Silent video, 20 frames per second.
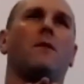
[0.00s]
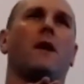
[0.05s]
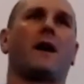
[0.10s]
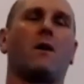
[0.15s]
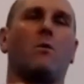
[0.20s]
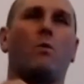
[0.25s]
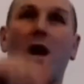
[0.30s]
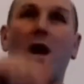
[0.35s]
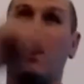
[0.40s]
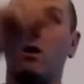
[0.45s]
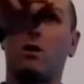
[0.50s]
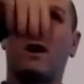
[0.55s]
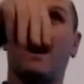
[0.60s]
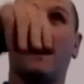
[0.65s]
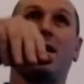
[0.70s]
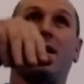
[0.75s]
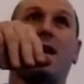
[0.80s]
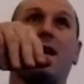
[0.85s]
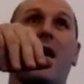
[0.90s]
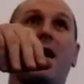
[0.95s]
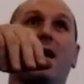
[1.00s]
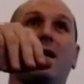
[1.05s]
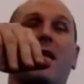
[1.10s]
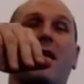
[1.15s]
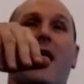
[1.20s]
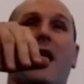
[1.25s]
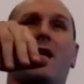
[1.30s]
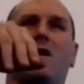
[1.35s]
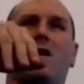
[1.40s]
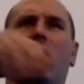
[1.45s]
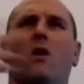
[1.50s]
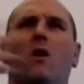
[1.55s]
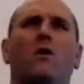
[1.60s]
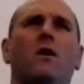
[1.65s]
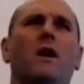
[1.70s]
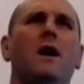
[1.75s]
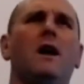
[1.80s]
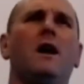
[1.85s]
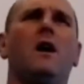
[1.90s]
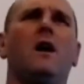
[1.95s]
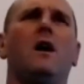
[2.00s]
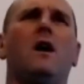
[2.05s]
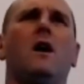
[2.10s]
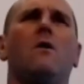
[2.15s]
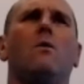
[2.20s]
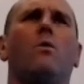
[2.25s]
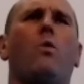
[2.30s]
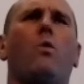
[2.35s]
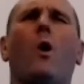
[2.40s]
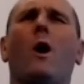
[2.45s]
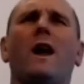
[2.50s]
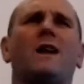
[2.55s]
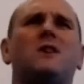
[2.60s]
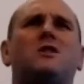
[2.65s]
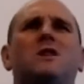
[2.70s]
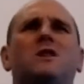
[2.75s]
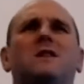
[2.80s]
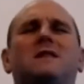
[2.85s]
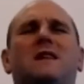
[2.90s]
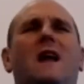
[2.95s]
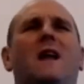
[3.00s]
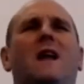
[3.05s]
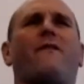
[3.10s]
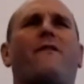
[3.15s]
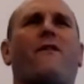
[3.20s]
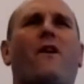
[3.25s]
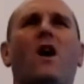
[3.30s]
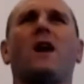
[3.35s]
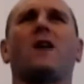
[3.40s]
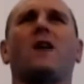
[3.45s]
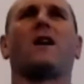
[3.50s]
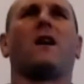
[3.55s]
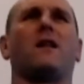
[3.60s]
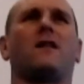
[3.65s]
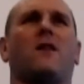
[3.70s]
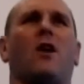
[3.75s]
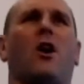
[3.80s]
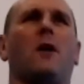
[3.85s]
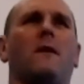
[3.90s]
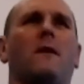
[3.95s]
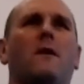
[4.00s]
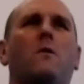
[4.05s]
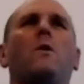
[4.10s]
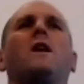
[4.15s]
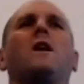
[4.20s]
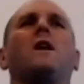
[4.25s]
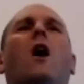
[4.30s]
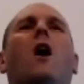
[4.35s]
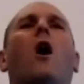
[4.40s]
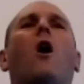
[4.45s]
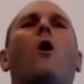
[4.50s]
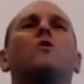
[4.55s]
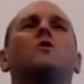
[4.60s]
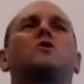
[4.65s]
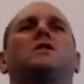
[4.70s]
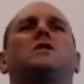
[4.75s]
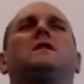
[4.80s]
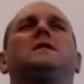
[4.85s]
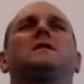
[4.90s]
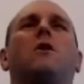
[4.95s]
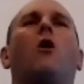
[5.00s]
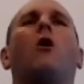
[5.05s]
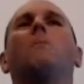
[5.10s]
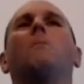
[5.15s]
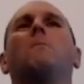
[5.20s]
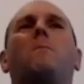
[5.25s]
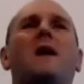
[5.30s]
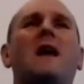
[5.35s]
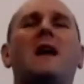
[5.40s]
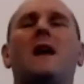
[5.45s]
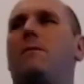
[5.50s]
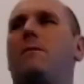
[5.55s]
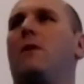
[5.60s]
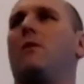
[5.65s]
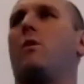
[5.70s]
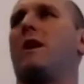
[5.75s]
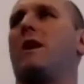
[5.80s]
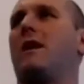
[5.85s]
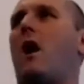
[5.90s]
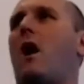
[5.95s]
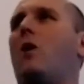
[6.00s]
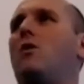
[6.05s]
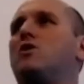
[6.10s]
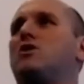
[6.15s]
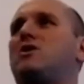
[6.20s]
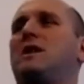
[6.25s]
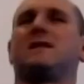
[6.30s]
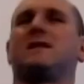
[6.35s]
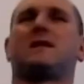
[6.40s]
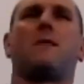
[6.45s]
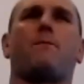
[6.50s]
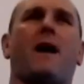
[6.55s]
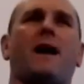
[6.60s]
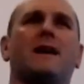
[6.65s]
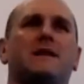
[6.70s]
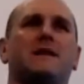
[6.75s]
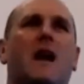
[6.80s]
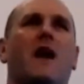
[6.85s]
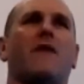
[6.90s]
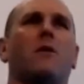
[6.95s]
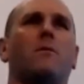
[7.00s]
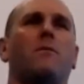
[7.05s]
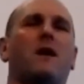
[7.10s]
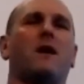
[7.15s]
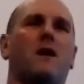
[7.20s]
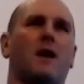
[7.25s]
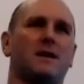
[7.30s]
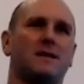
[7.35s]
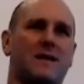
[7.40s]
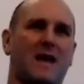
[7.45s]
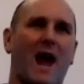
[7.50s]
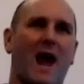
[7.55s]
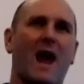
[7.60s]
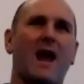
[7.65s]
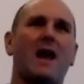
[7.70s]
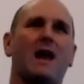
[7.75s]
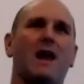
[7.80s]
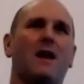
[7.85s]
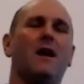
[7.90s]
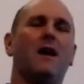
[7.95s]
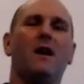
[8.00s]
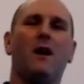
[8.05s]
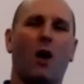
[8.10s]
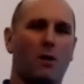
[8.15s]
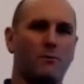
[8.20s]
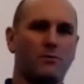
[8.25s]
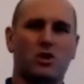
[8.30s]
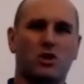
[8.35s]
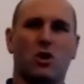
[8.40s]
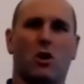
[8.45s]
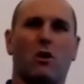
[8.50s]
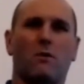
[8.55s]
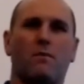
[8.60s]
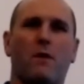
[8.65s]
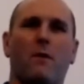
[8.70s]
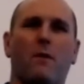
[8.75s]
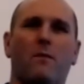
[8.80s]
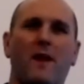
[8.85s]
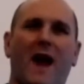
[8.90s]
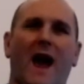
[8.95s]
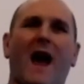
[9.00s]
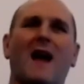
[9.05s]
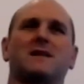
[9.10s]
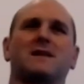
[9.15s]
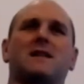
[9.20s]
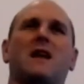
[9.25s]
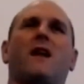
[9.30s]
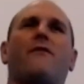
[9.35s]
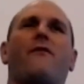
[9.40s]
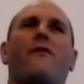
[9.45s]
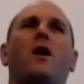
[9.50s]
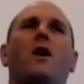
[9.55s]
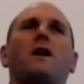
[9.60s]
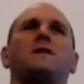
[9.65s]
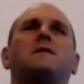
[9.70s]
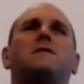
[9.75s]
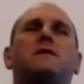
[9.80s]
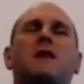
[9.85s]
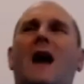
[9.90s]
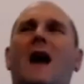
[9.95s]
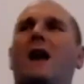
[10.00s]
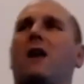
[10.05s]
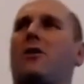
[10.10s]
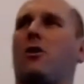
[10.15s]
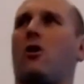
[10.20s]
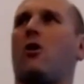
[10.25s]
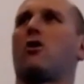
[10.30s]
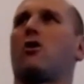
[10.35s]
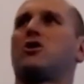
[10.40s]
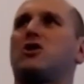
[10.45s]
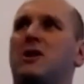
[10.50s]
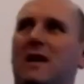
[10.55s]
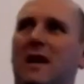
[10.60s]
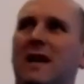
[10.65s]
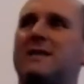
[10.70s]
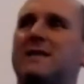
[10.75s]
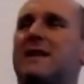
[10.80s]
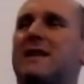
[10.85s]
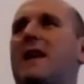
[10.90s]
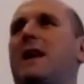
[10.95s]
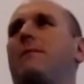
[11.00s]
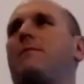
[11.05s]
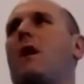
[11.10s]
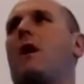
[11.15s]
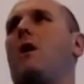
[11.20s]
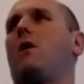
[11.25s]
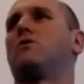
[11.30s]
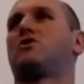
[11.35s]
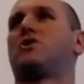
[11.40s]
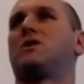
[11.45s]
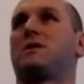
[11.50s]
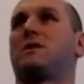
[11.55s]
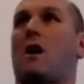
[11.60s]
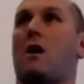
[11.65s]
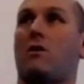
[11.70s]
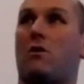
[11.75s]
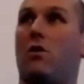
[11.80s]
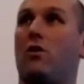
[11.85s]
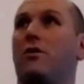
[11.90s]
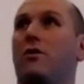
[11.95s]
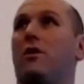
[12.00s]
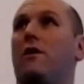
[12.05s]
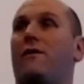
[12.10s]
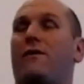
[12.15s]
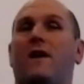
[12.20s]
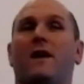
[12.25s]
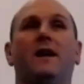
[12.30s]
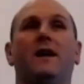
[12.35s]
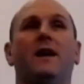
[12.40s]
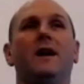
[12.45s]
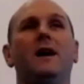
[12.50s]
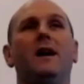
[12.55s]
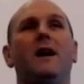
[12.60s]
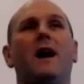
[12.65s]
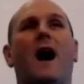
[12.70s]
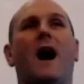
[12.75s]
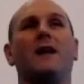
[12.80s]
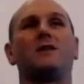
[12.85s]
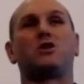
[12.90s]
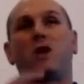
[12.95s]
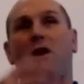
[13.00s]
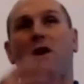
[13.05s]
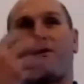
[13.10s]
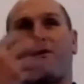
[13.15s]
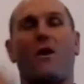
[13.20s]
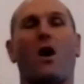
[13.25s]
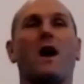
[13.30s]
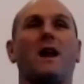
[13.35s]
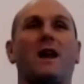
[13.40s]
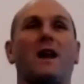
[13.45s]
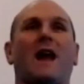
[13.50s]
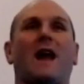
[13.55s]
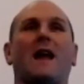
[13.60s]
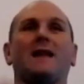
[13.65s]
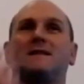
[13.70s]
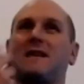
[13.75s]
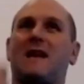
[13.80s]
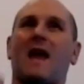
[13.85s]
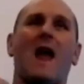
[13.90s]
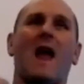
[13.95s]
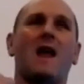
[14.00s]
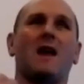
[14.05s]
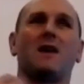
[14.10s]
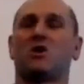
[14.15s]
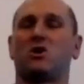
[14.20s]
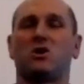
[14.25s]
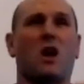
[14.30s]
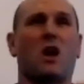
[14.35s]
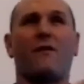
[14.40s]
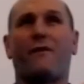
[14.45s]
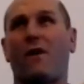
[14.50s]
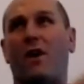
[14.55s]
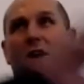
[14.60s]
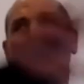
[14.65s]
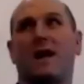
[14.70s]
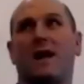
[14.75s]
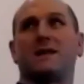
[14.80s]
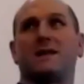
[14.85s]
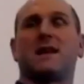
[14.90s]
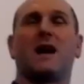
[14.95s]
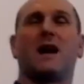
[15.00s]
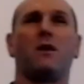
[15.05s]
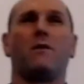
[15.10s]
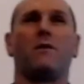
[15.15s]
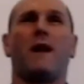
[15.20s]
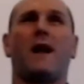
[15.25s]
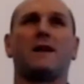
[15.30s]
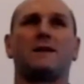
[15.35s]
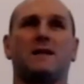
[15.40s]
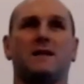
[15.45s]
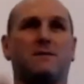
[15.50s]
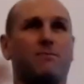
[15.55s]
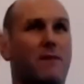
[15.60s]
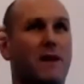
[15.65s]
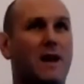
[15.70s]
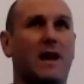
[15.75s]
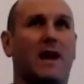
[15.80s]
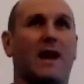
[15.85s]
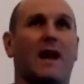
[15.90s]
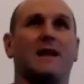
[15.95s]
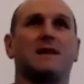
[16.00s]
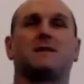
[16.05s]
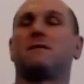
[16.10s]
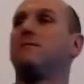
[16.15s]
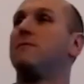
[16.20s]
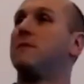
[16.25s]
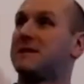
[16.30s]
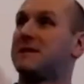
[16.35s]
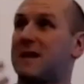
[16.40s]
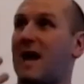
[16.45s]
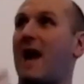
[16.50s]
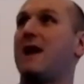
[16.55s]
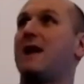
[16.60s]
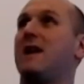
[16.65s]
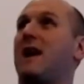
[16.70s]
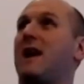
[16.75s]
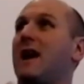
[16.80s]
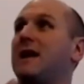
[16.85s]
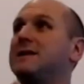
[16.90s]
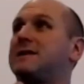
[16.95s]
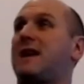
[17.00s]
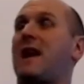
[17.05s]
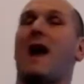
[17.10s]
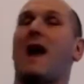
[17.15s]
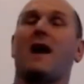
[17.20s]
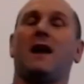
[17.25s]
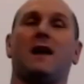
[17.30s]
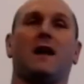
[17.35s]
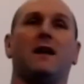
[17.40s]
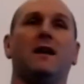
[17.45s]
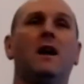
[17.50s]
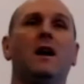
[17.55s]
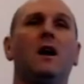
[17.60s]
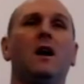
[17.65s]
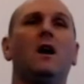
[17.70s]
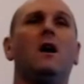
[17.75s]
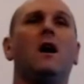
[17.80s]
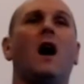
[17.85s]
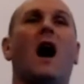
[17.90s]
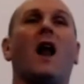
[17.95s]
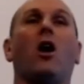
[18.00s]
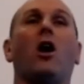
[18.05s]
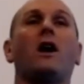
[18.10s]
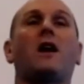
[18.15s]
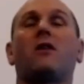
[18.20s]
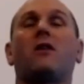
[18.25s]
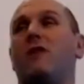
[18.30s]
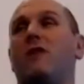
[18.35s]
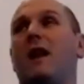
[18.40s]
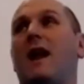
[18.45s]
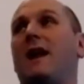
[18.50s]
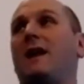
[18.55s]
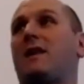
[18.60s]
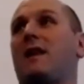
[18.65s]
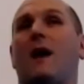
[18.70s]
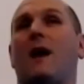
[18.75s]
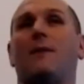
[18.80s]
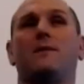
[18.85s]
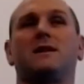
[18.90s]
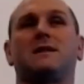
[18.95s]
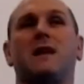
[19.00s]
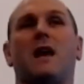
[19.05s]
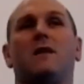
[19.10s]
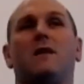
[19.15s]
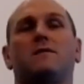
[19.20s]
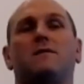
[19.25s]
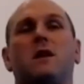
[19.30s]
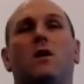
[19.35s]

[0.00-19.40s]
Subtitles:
Like, and we look in at Katie Taylor going, why is she still fighting all the time? Like, we know she's unbeatable. We know she's the best ever, because Katie, I'm sure, probably has that voice telling her she needs to keep going. She's not good enough, and she's fighting against Katie. She's not fighting against anyone else. It's Katie against Katie, and I can relate to that myself.